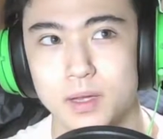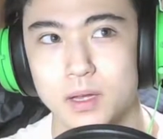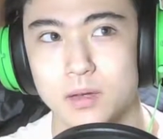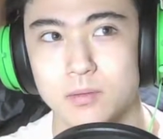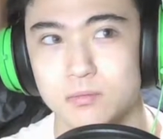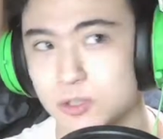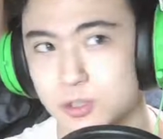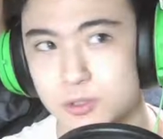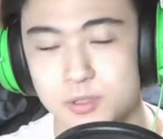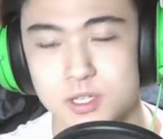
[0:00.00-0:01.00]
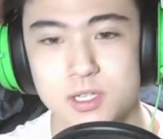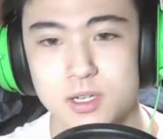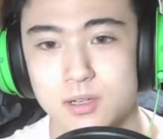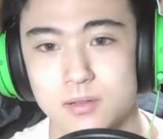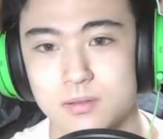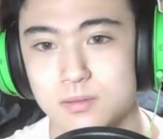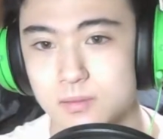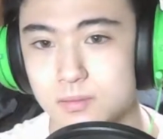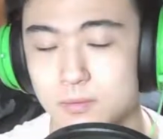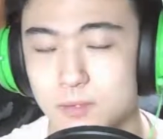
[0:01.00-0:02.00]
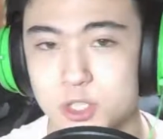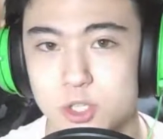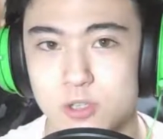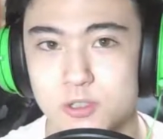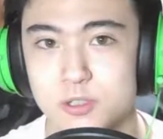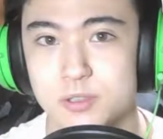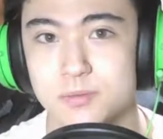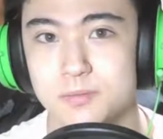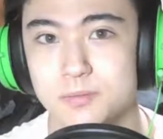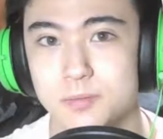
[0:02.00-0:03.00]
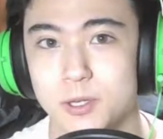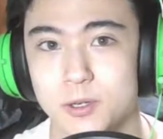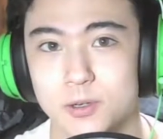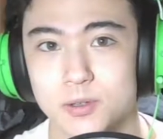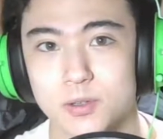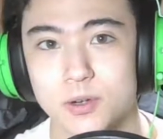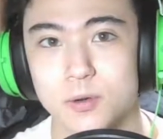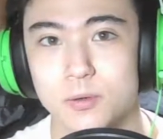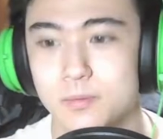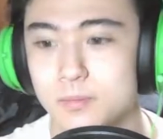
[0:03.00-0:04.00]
and just reset it, recharge, and you're good to go.